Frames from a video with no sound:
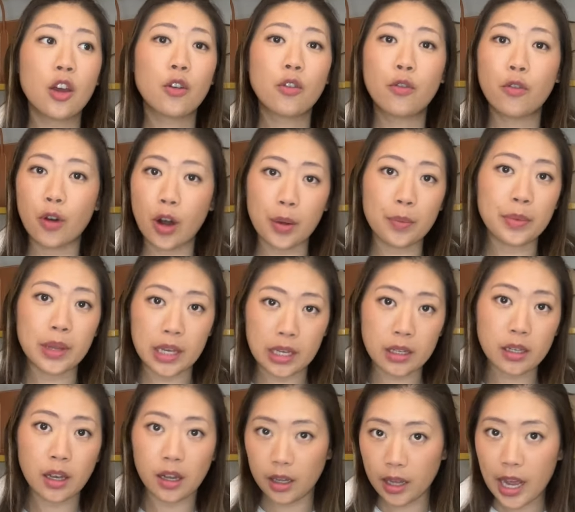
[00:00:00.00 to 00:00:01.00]
from these
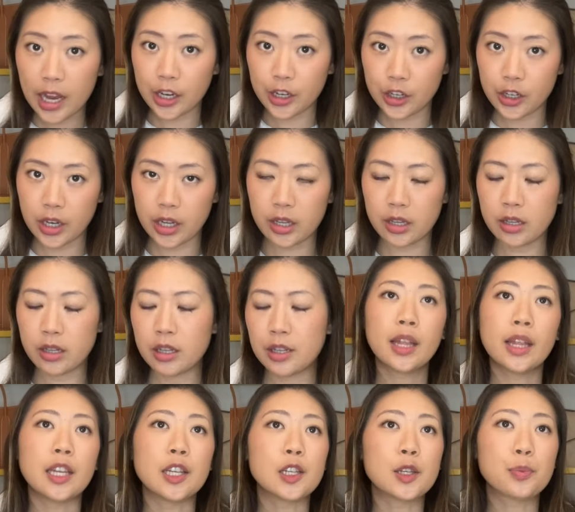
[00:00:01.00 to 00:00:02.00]
collections.
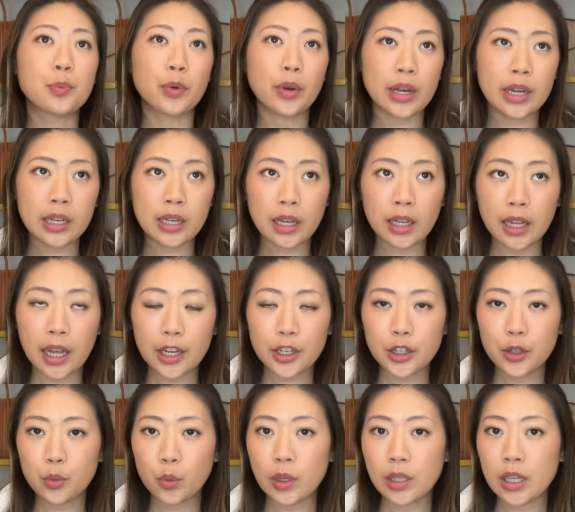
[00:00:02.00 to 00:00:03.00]
The spring
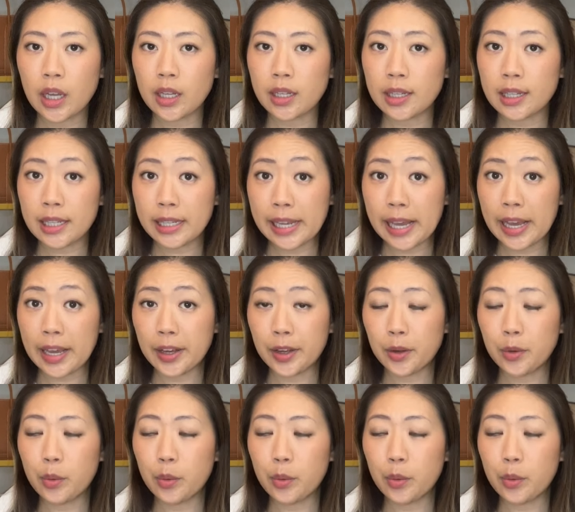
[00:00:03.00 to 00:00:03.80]
collection was on sale